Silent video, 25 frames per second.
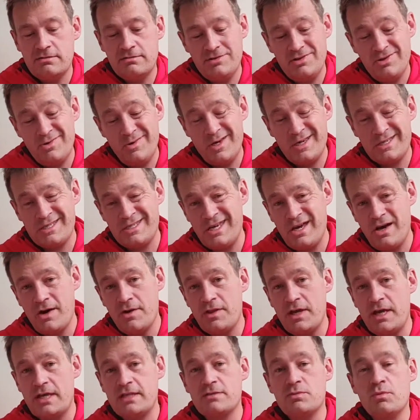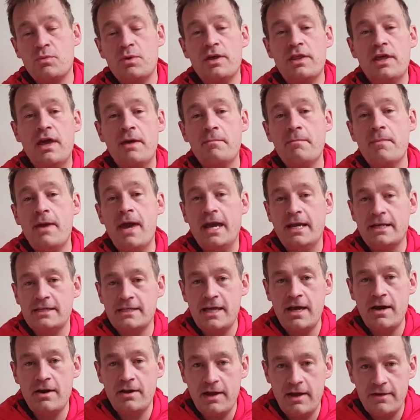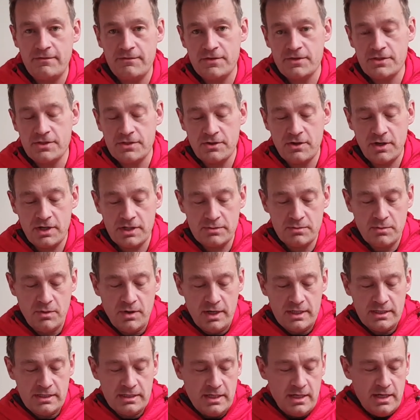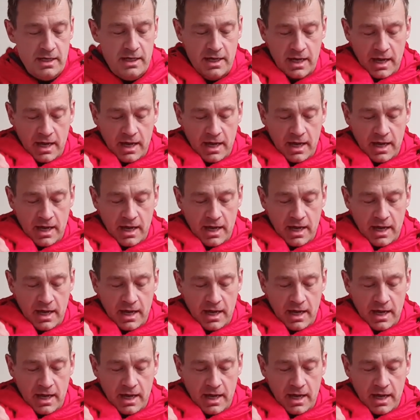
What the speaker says: 2XL, that's where they max out at for size-wise.